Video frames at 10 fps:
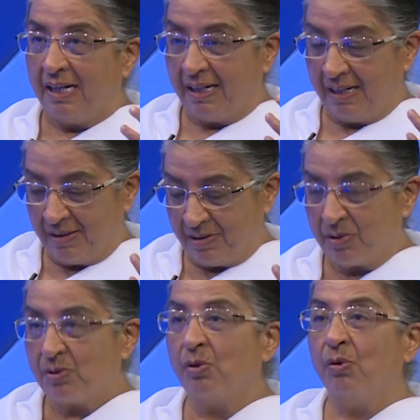uh,
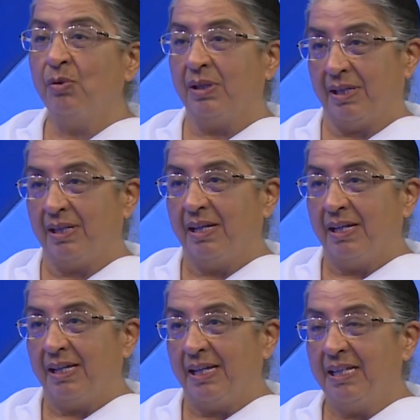soul
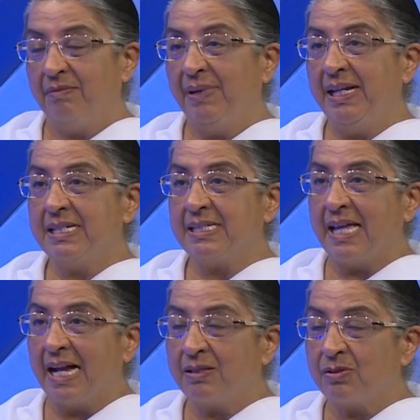it means
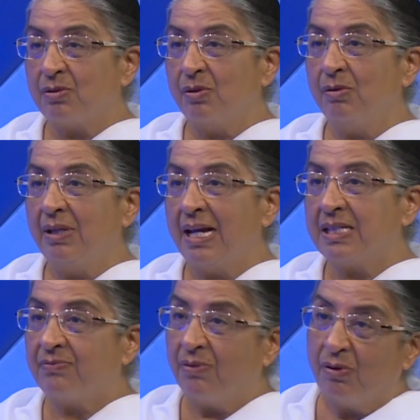that soul
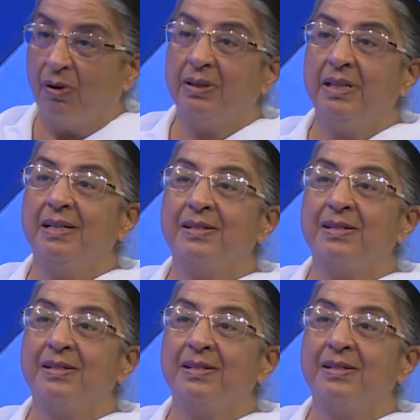has forgotten